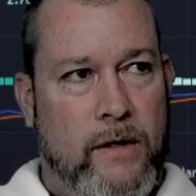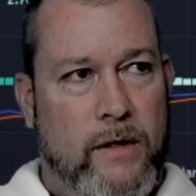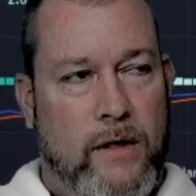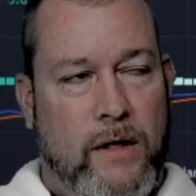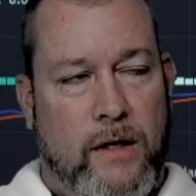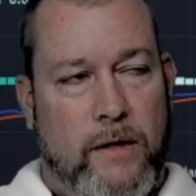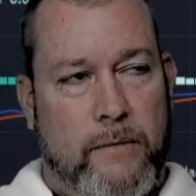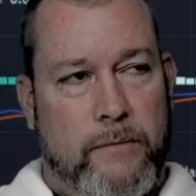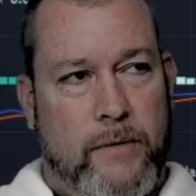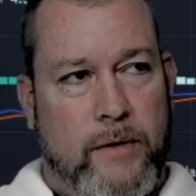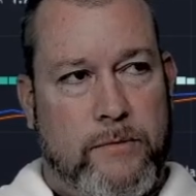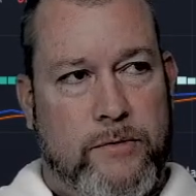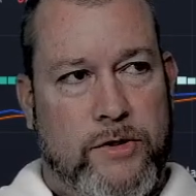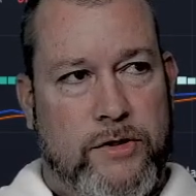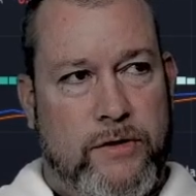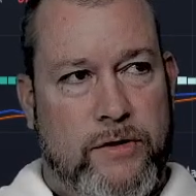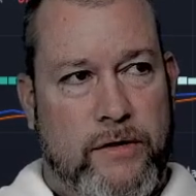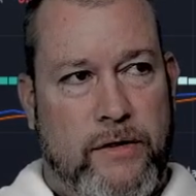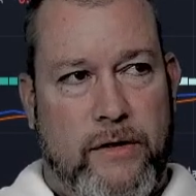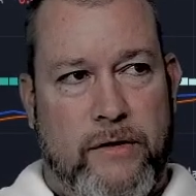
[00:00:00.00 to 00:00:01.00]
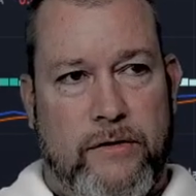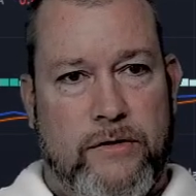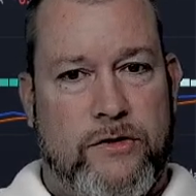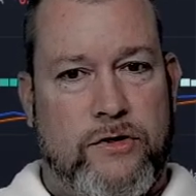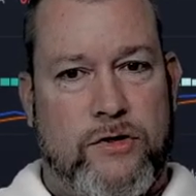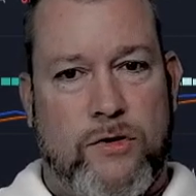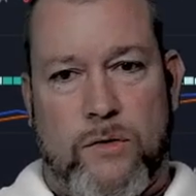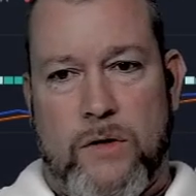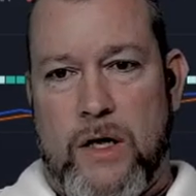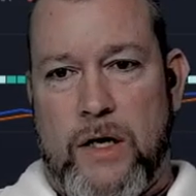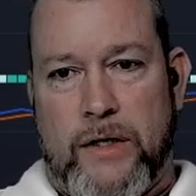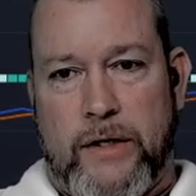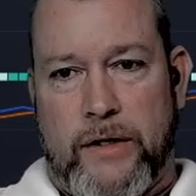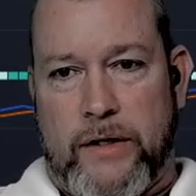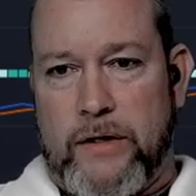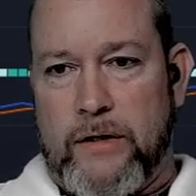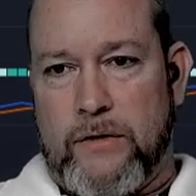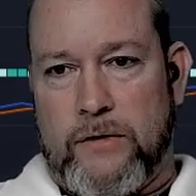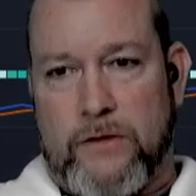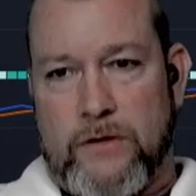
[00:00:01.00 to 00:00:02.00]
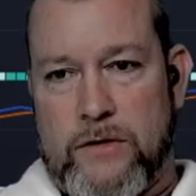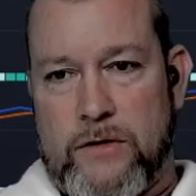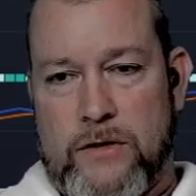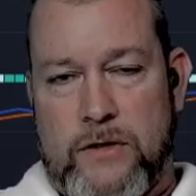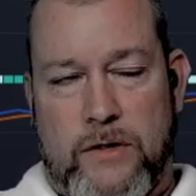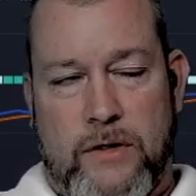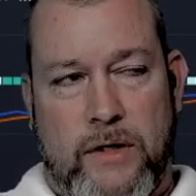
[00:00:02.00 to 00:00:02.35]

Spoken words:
and then there's Solana killers.